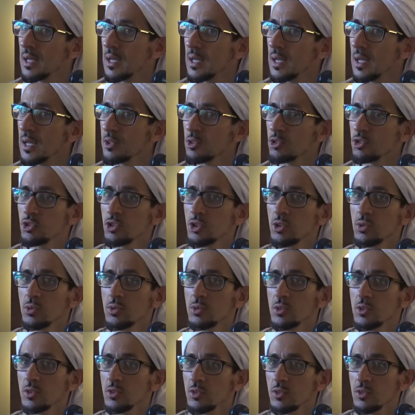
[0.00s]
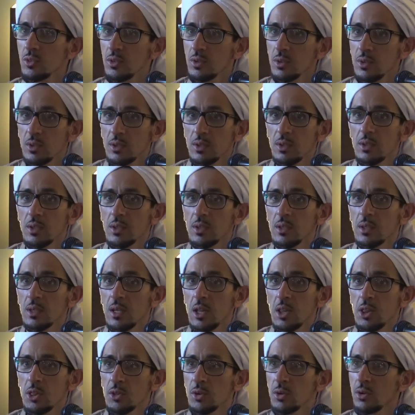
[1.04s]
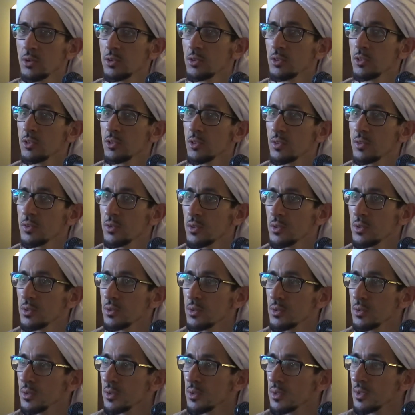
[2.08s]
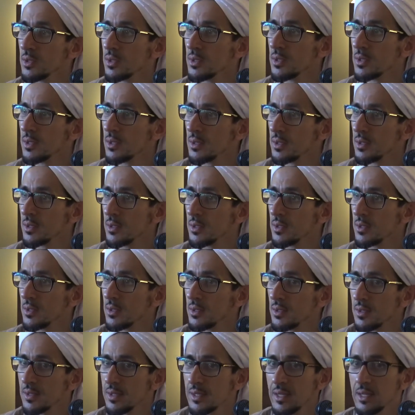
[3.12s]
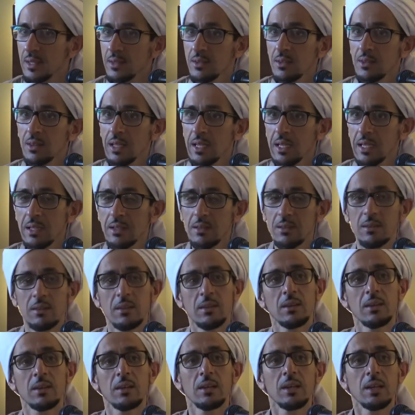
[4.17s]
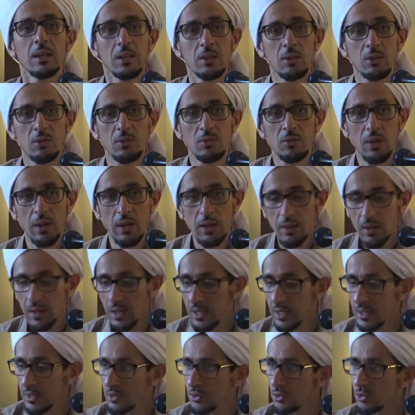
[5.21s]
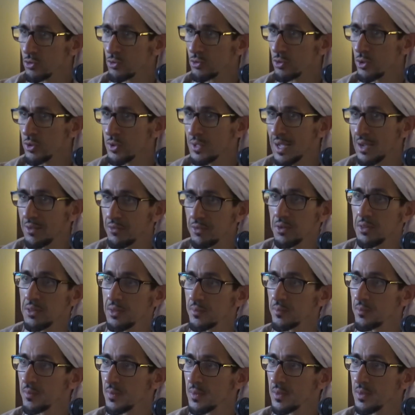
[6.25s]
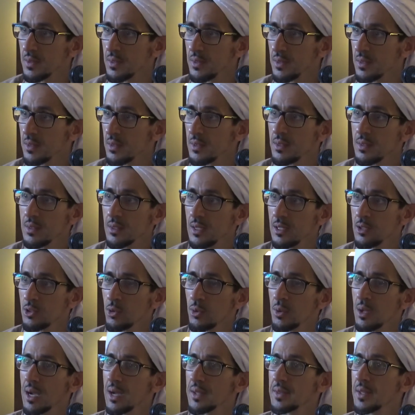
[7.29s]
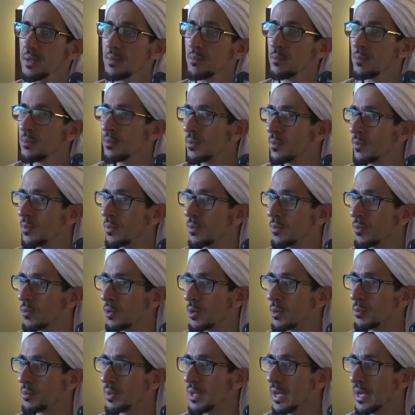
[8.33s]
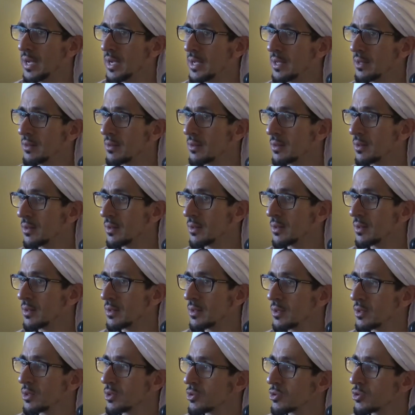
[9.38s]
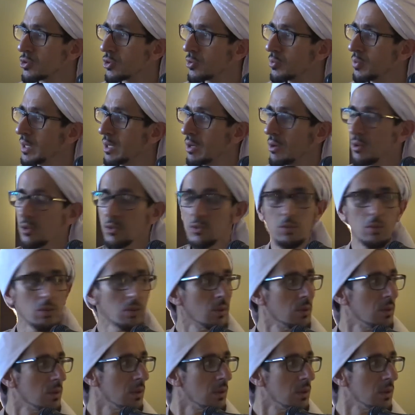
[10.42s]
and stones and thorns of the road and the heat. You should not cover them. And your qadam from behind should be also,